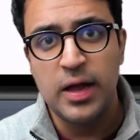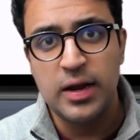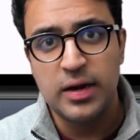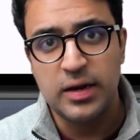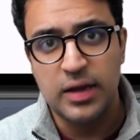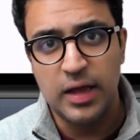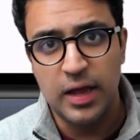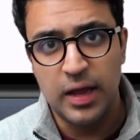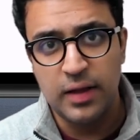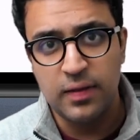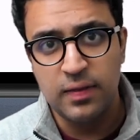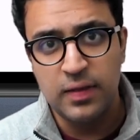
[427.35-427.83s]

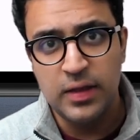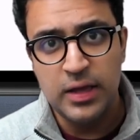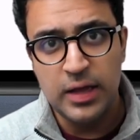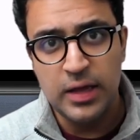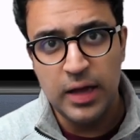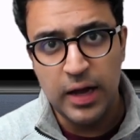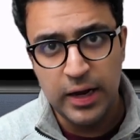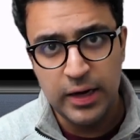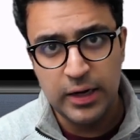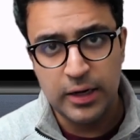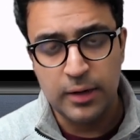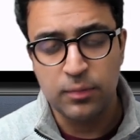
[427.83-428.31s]
take the
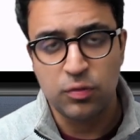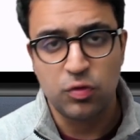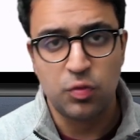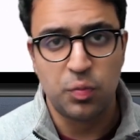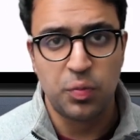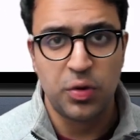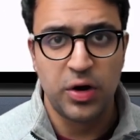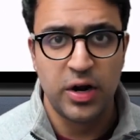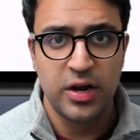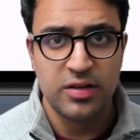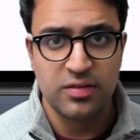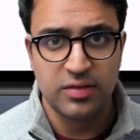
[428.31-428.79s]
item's
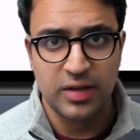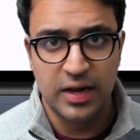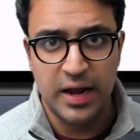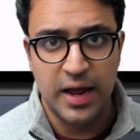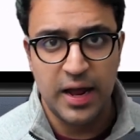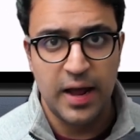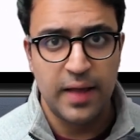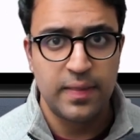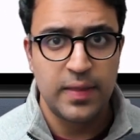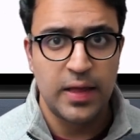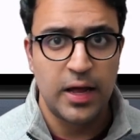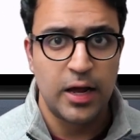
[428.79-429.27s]
price and
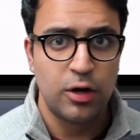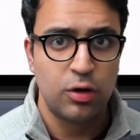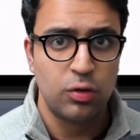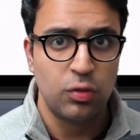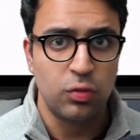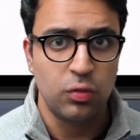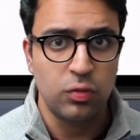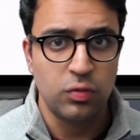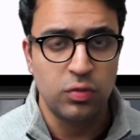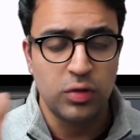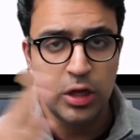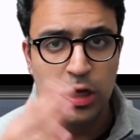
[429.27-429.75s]
add that
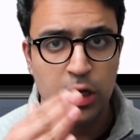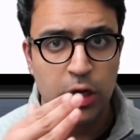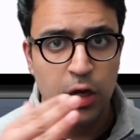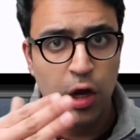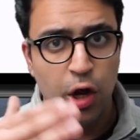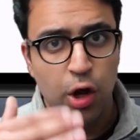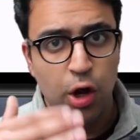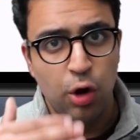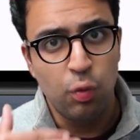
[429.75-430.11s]
to the